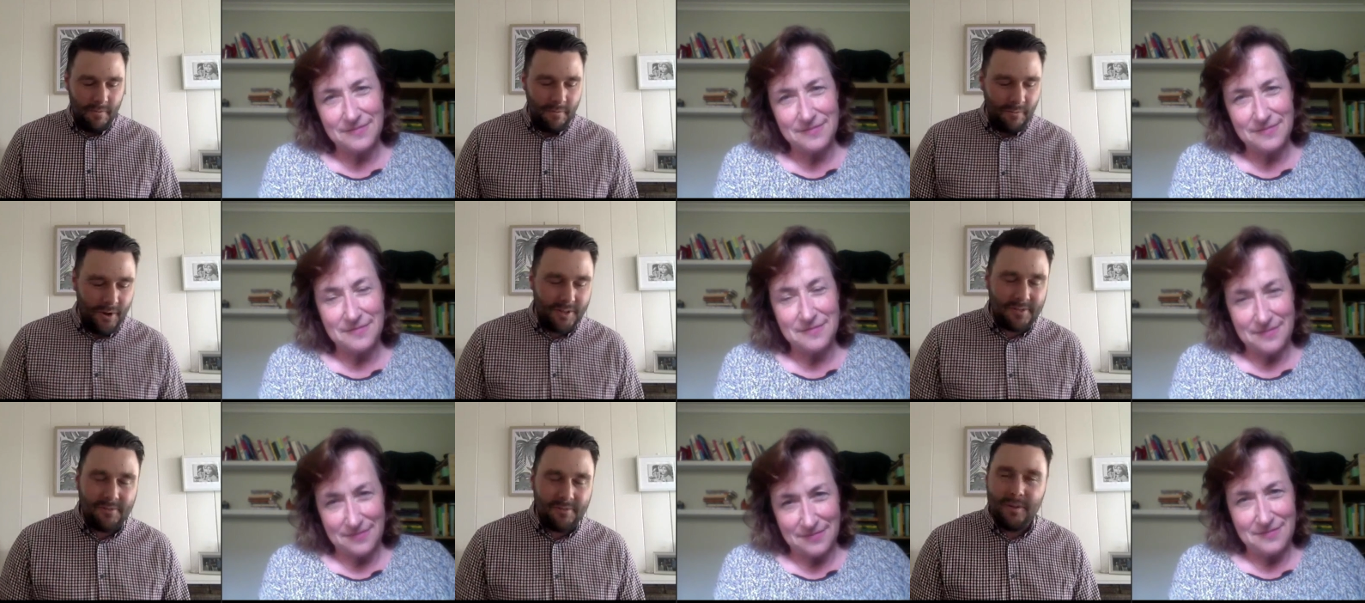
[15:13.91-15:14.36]

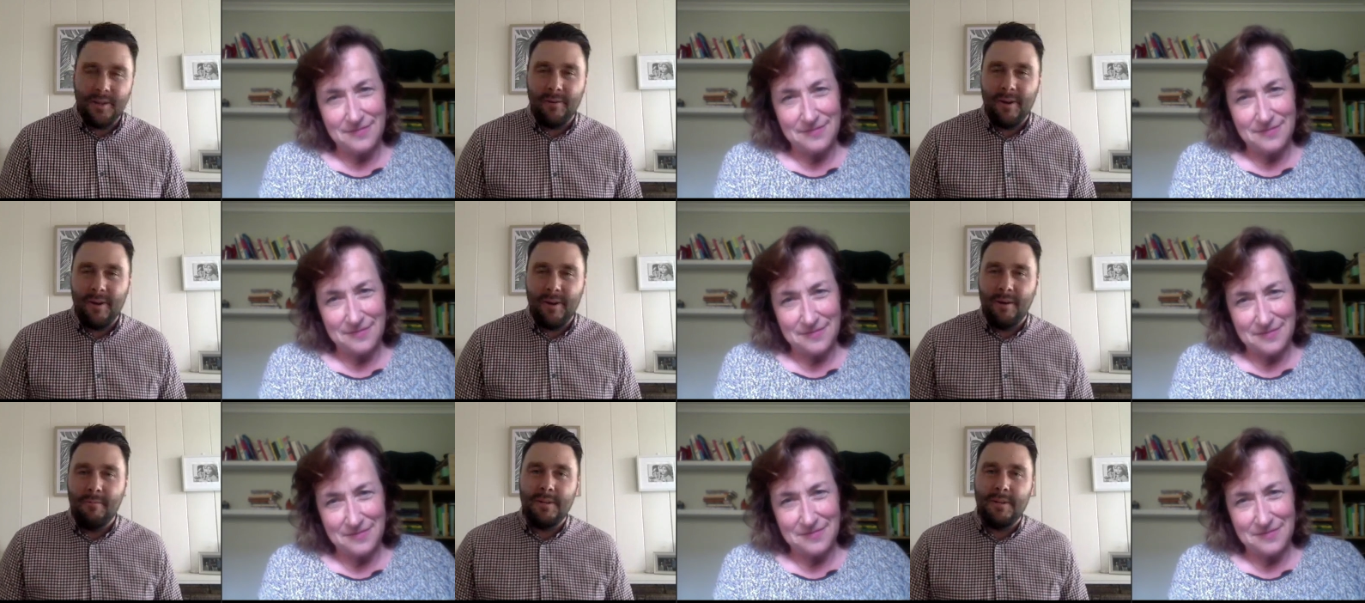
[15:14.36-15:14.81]
Speaker 1: works really
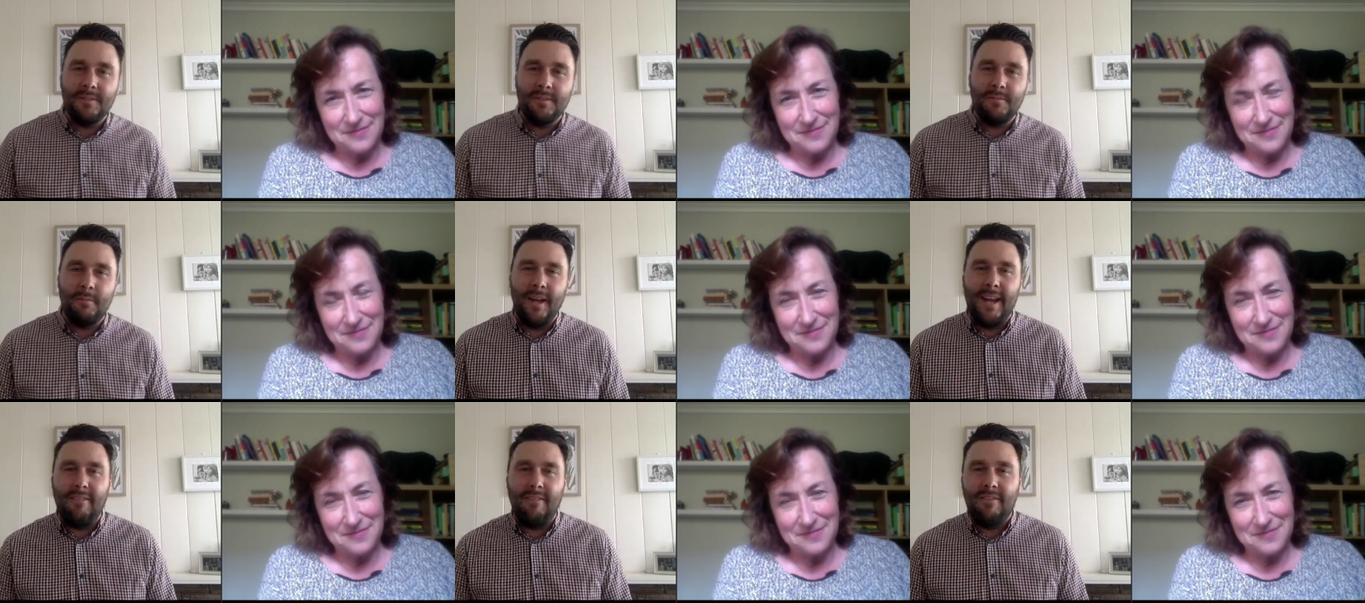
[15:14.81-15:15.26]
well because
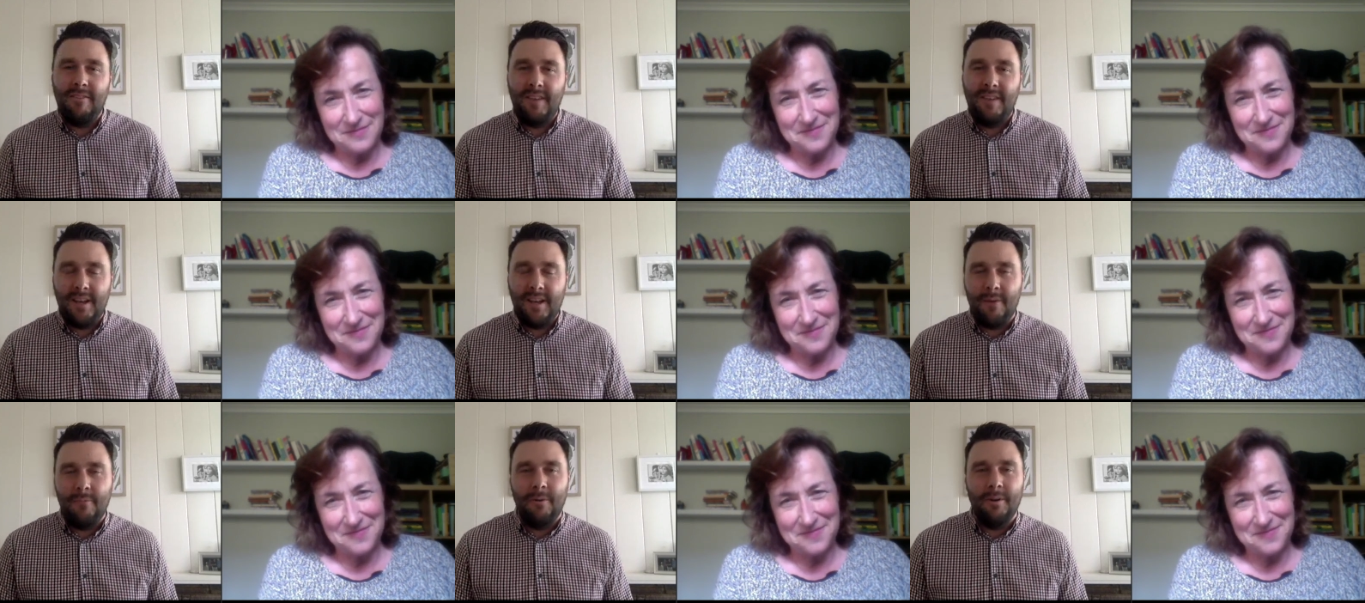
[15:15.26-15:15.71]
another
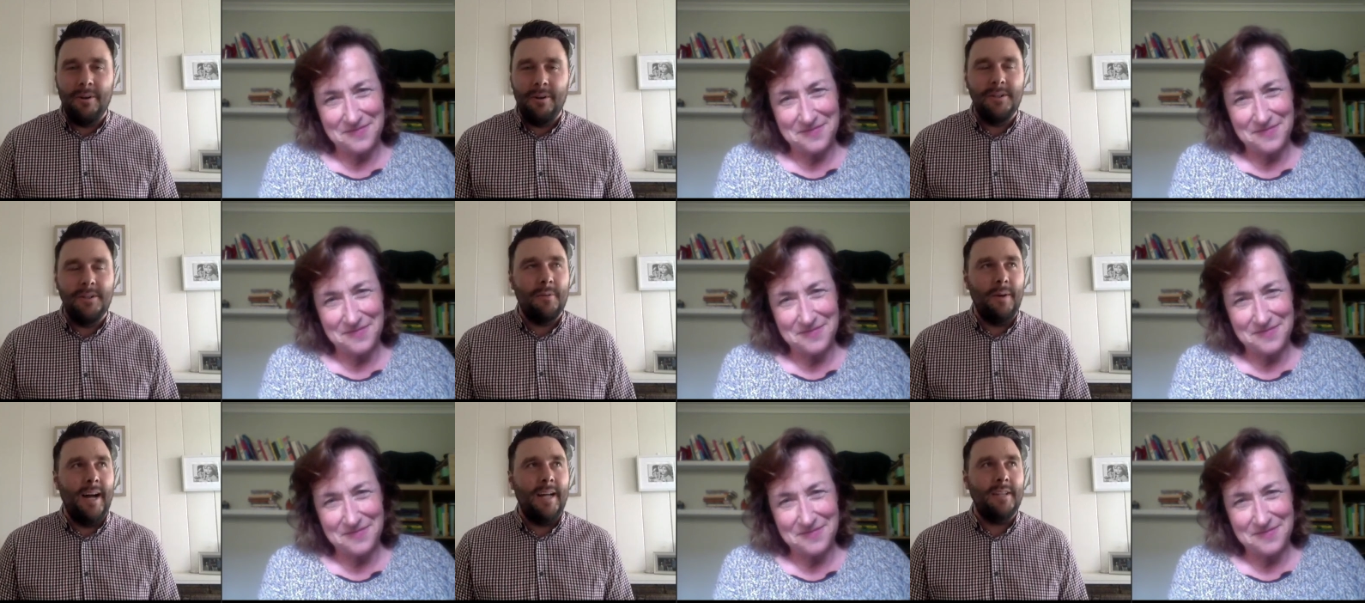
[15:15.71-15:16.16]
thing I wanted
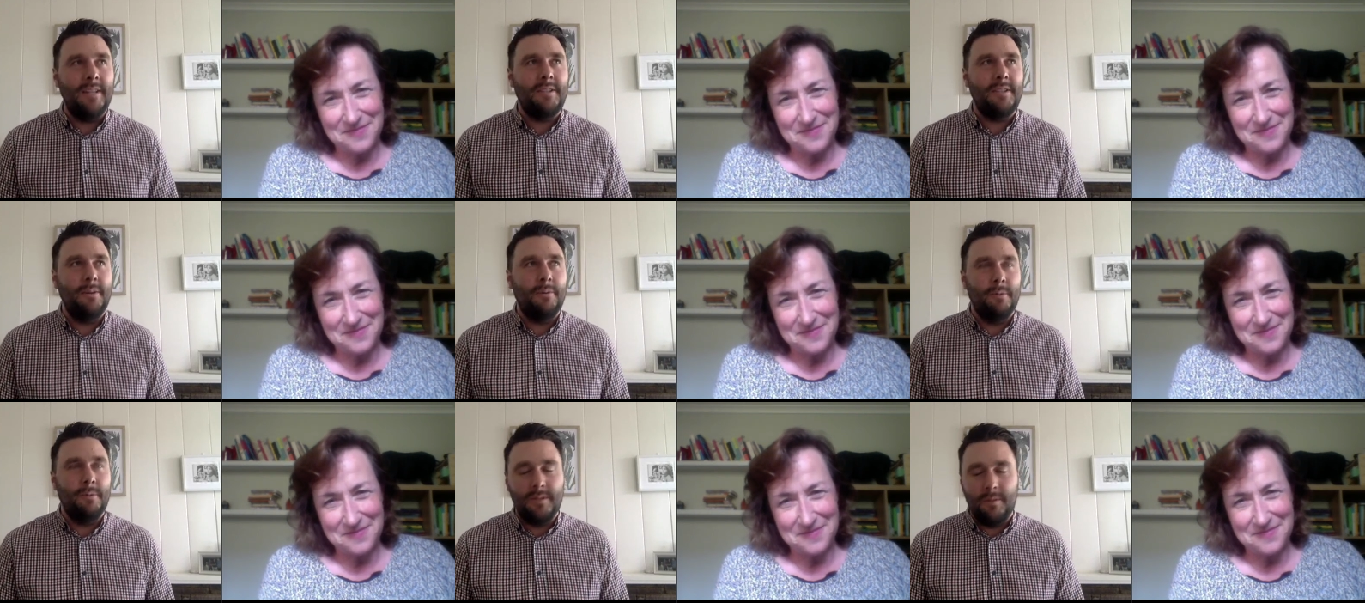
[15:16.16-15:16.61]
to ask
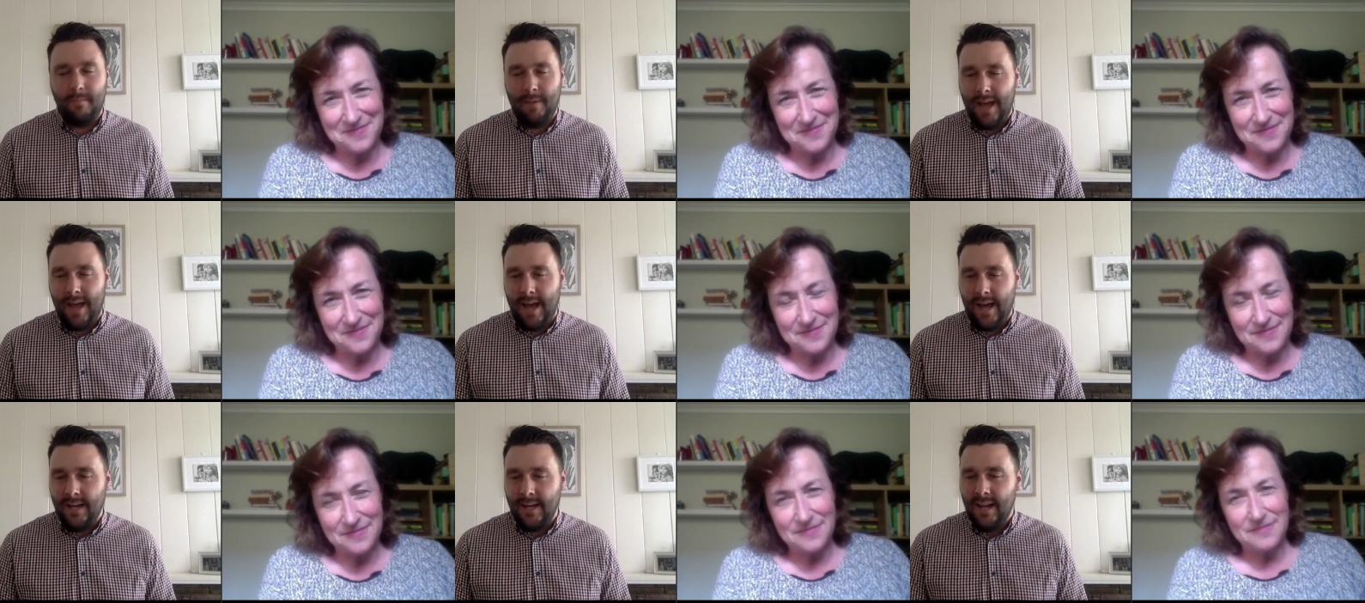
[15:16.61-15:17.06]
you was
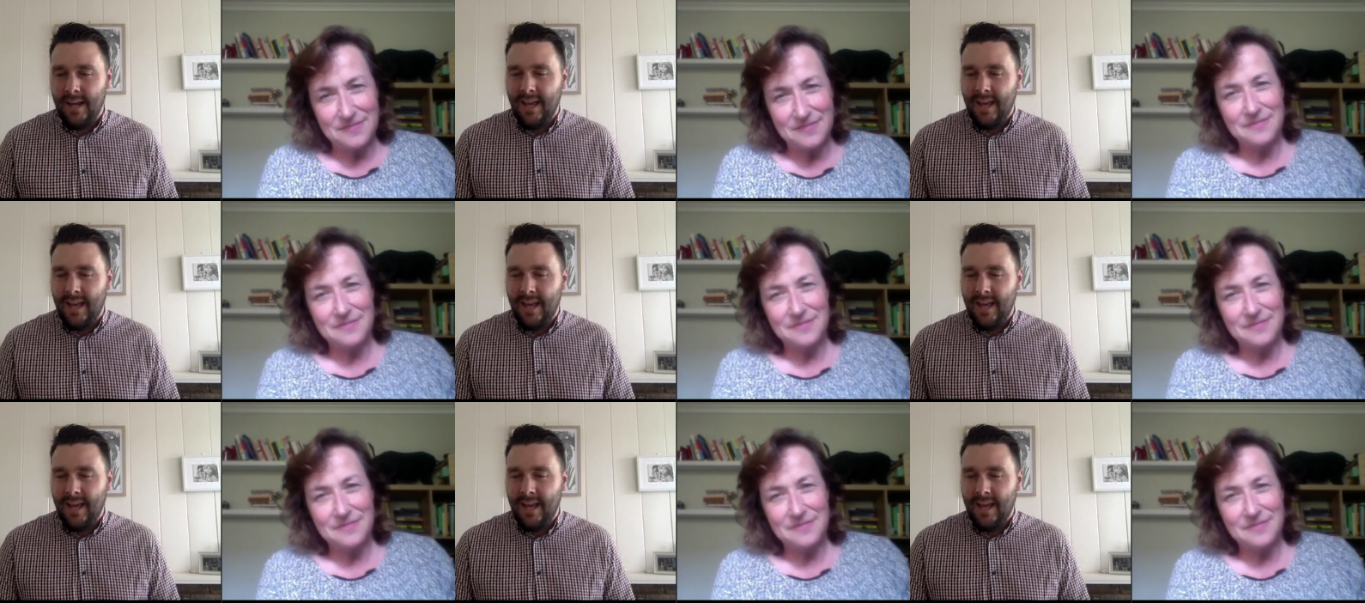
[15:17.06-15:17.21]
about,